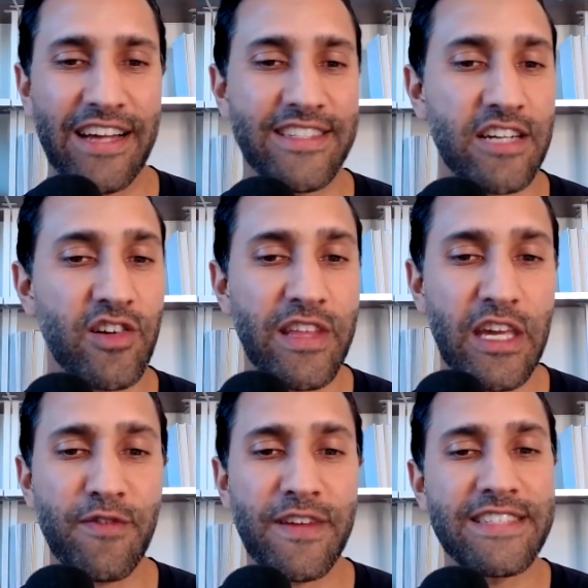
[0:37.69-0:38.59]
Dr.
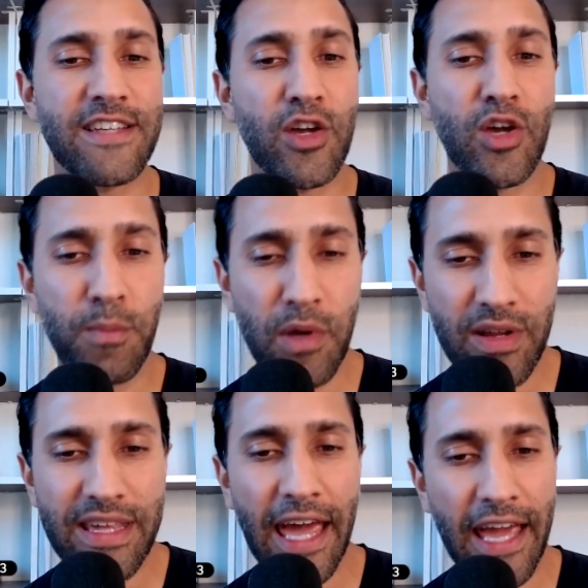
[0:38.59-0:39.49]
Leaf is a
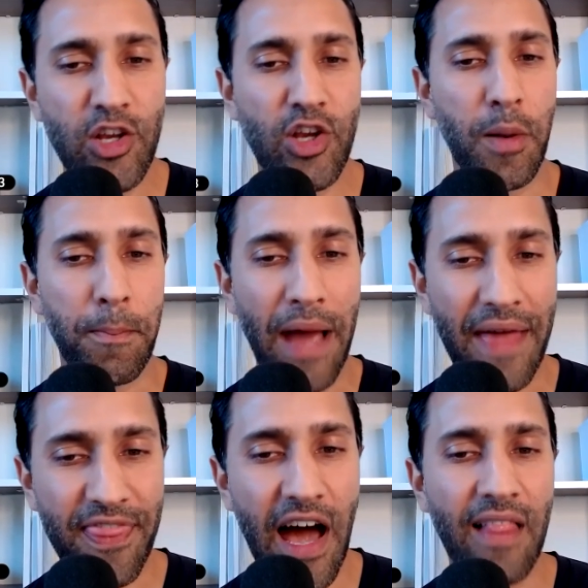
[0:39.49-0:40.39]
communication
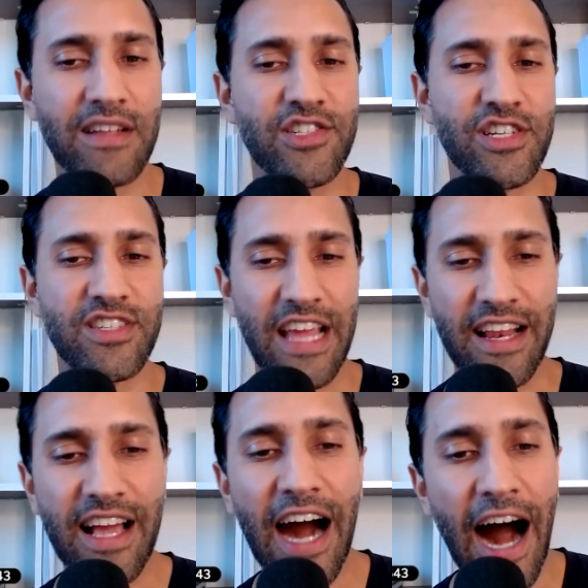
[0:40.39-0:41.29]
pathologist
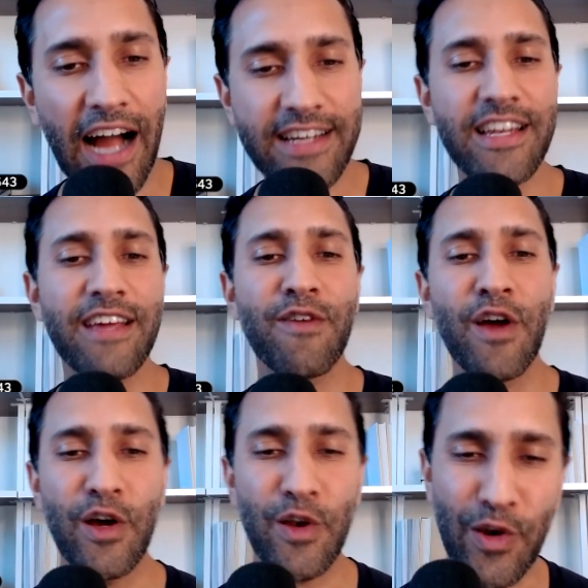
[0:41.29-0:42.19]
and cognitive
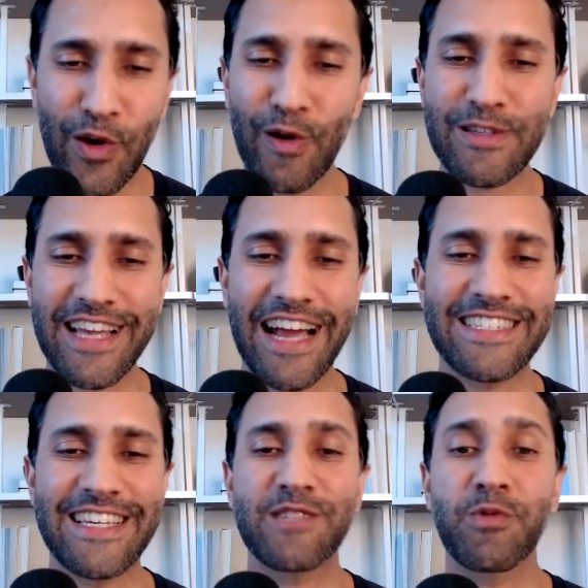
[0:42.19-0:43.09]

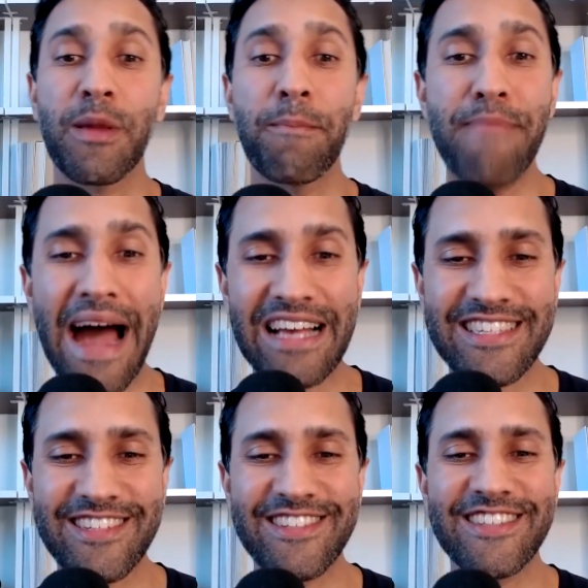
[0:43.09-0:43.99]
neuroscientist with a
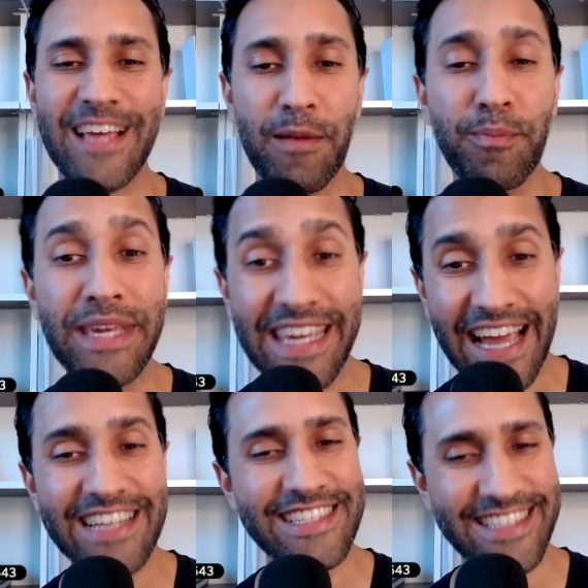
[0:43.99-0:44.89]
master's and
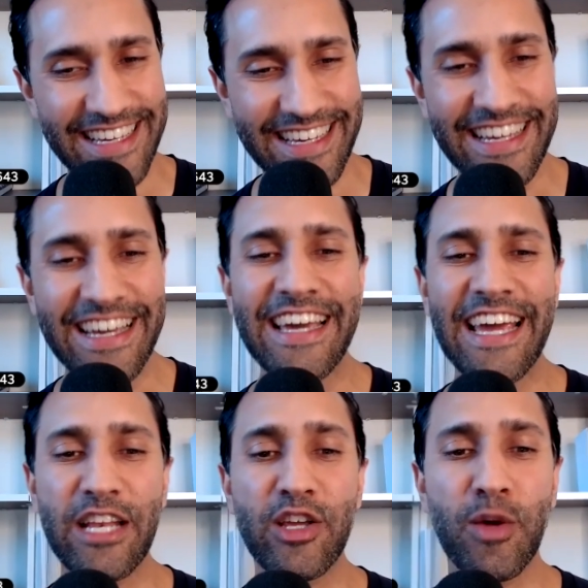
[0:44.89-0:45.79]
PhD
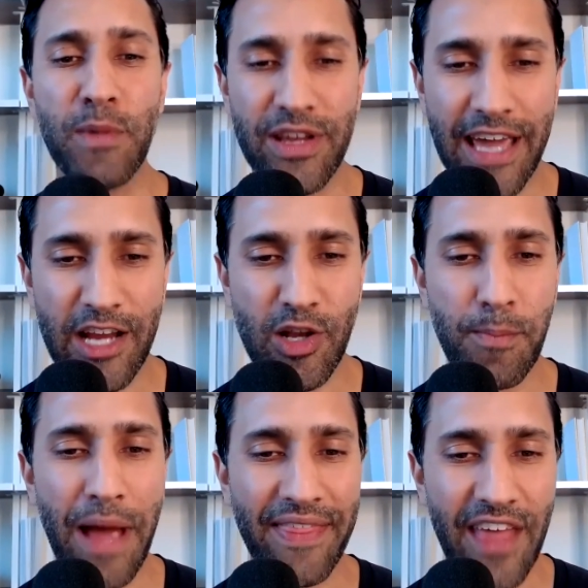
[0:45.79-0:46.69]
in
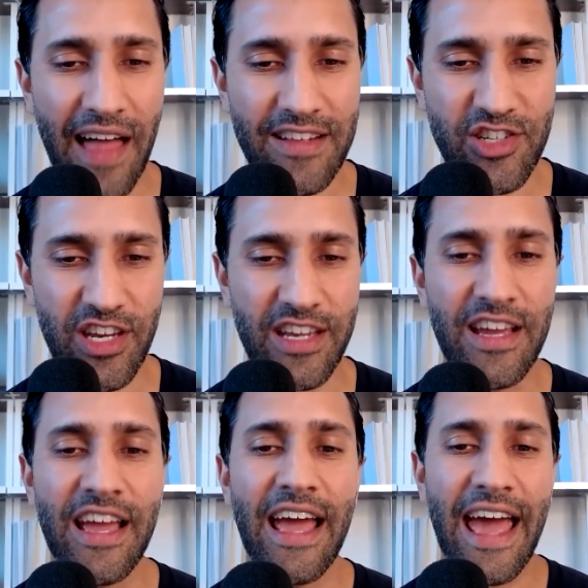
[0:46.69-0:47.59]
communication
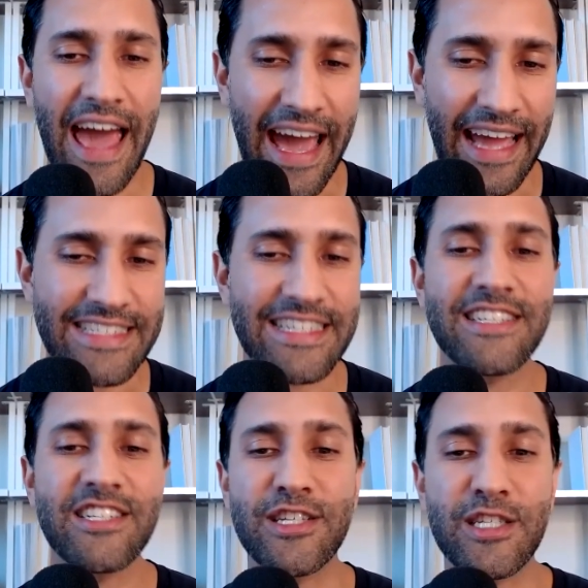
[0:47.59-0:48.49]
pathology. And
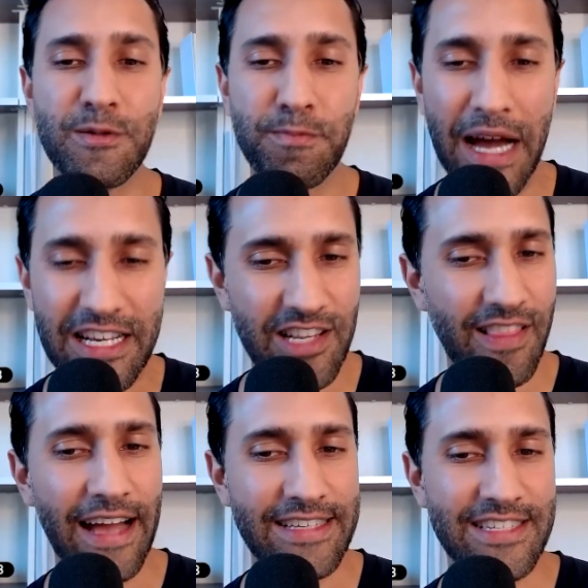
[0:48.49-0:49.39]
she
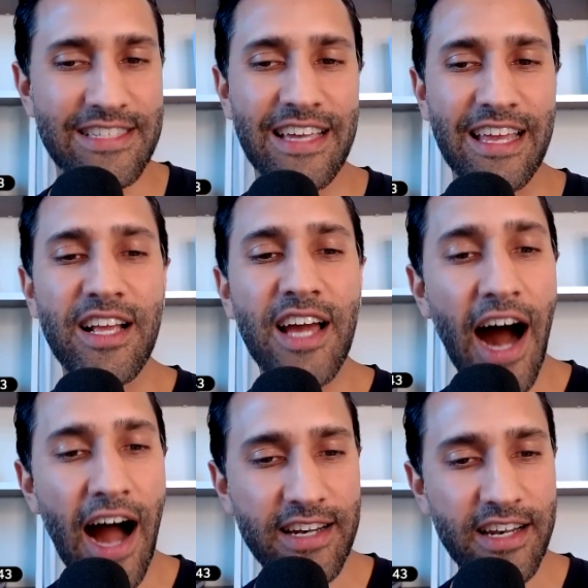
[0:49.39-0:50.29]
specializes in
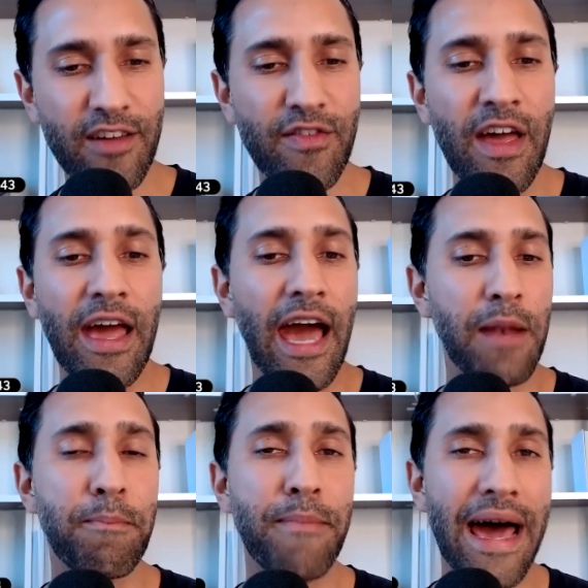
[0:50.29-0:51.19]
cognitive
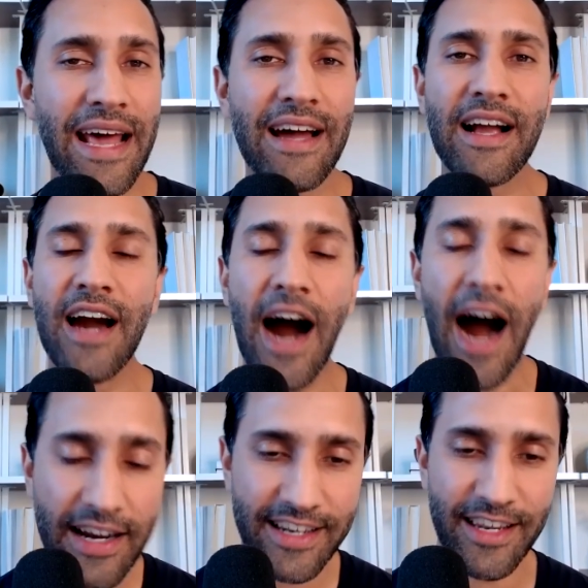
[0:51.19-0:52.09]
and
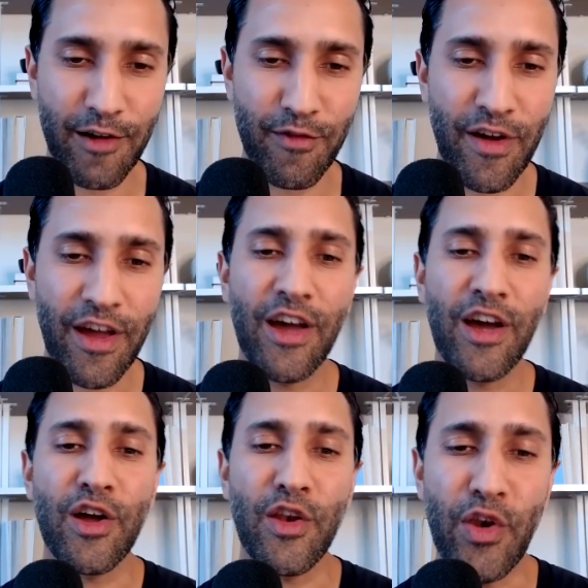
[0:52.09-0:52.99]
metacognitive
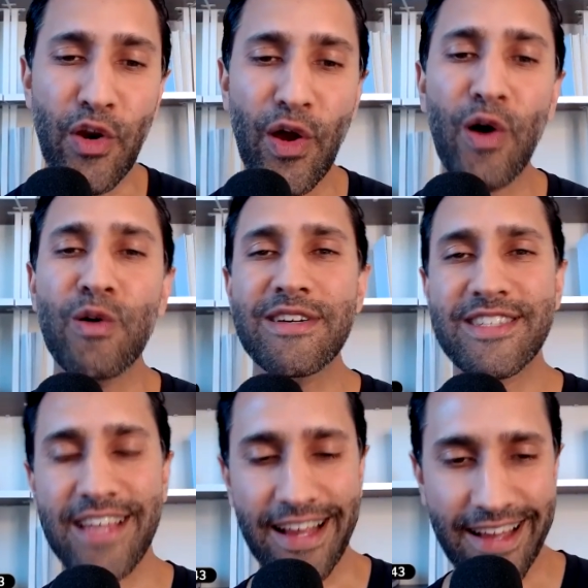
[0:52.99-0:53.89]

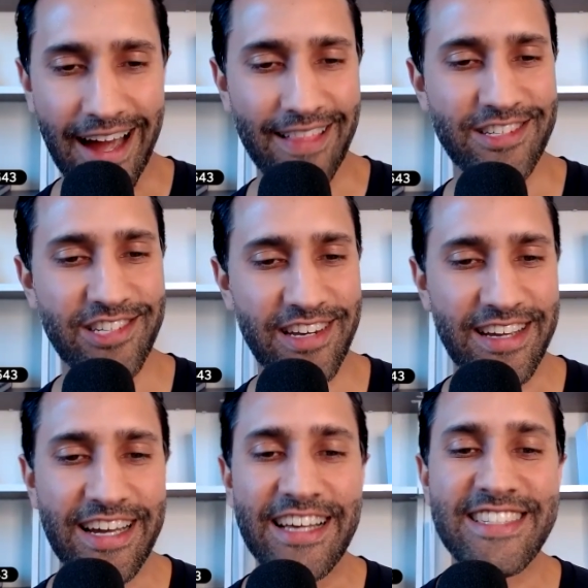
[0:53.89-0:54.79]
neuropsychology.
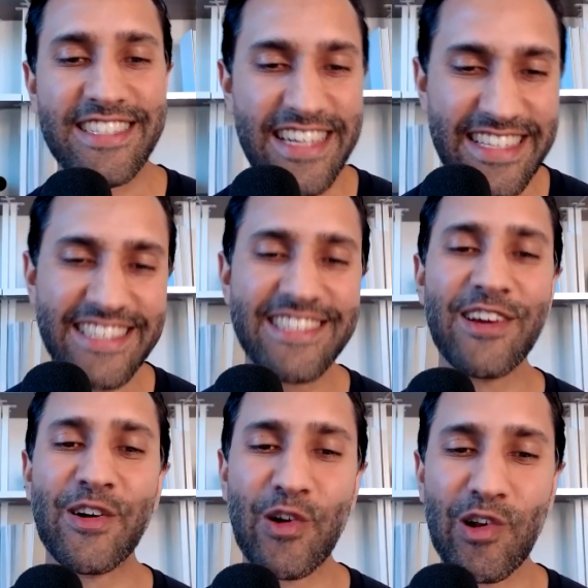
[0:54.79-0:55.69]
Since
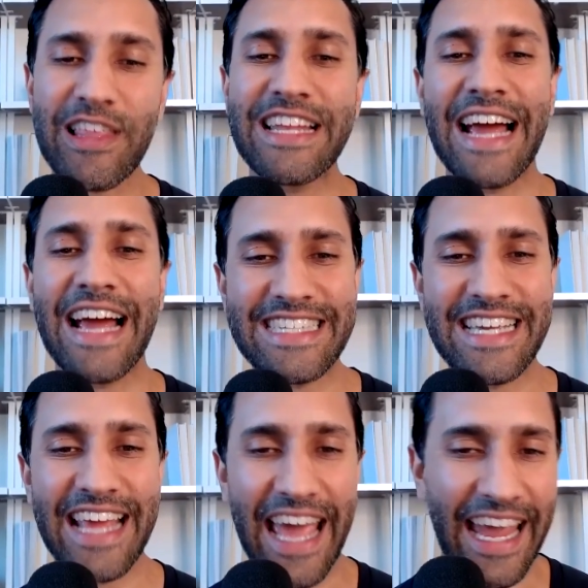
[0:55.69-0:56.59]
the early
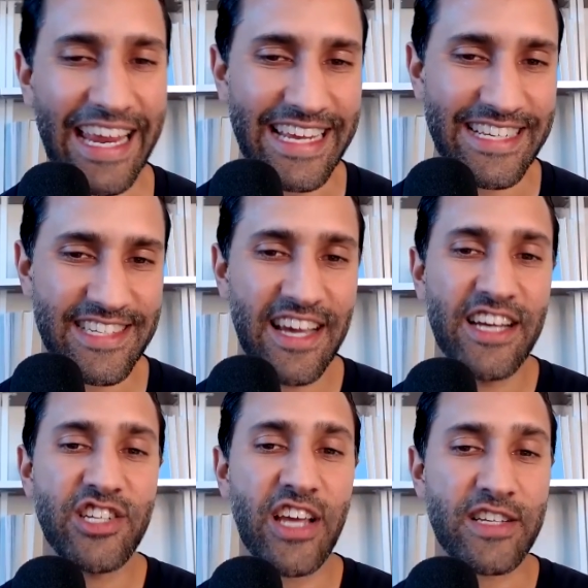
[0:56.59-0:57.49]
1980s,
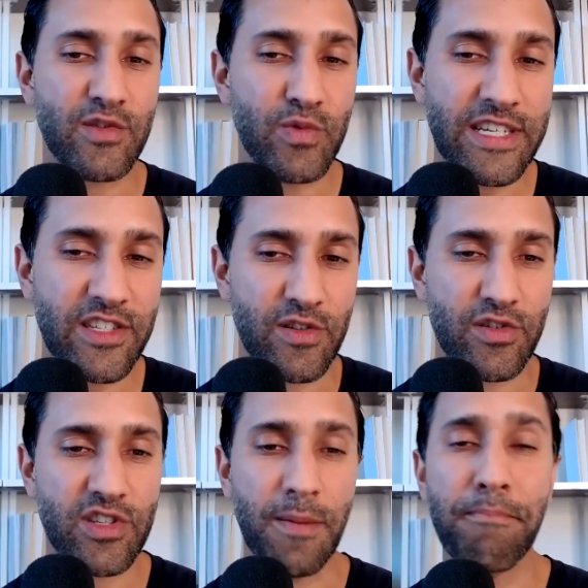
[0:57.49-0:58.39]
she has
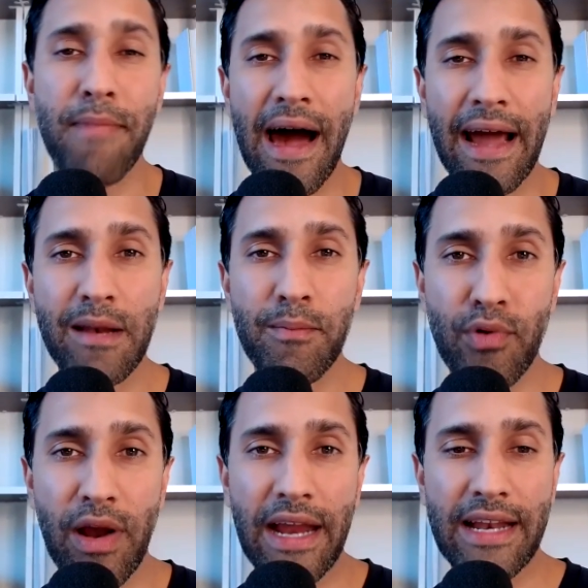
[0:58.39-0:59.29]
researched the mind
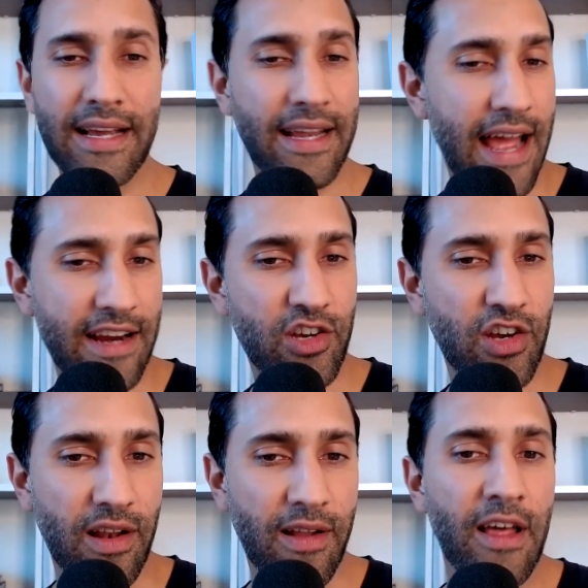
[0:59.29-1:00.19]
brain
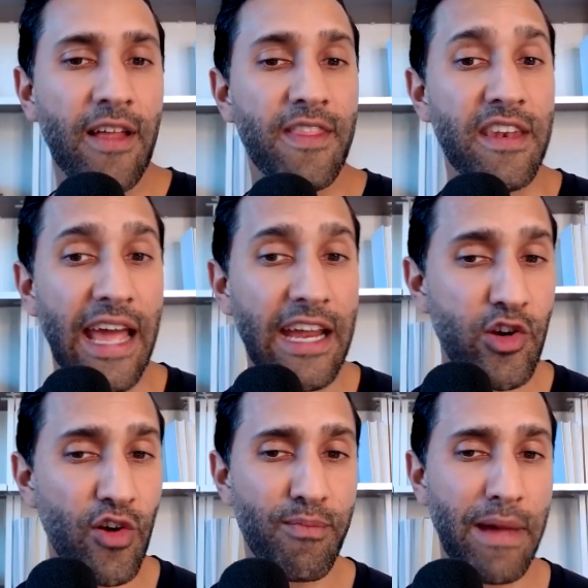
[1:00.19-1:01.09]
connection, the
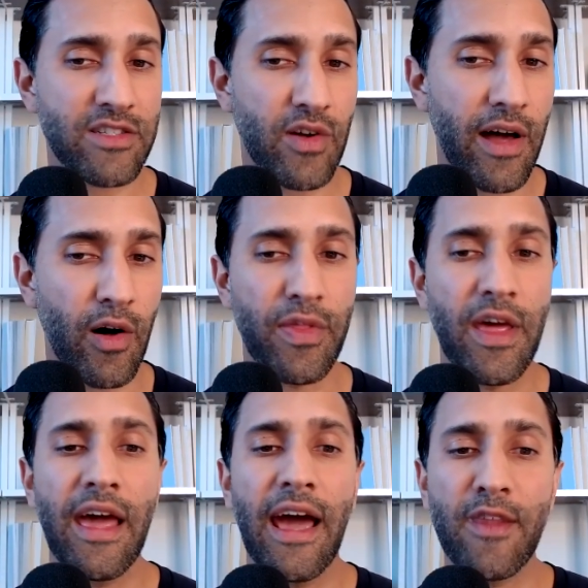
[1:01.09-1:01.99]
nature of mental
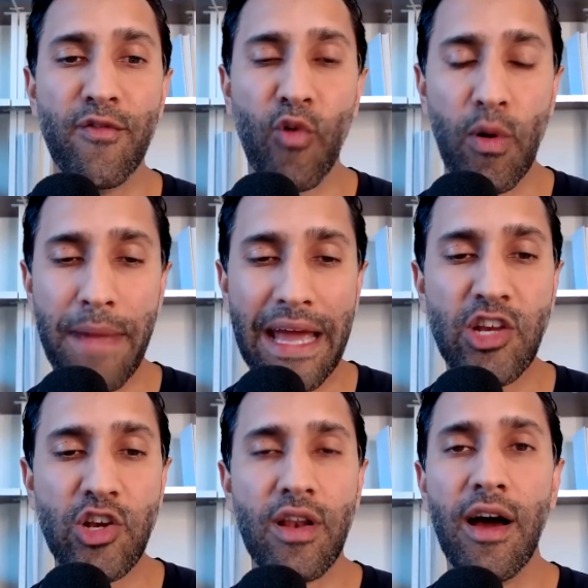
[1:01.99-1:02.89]
health, and the
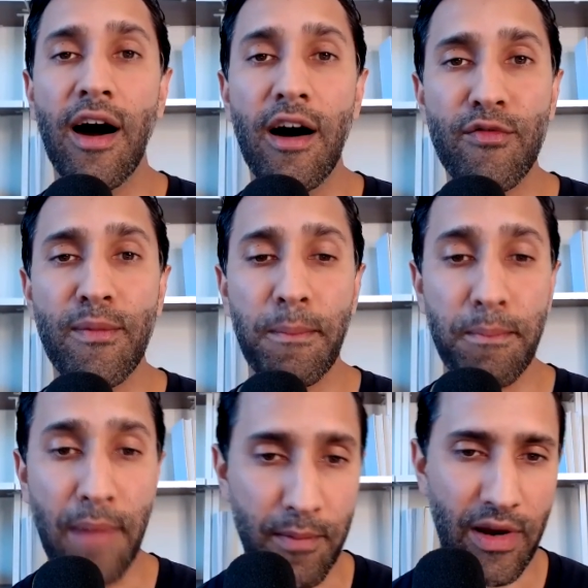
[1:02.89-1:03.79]
formation of
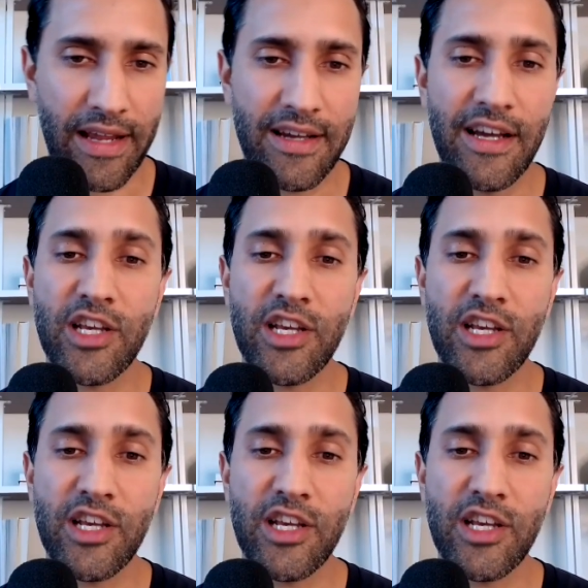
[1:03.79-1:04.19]
memory.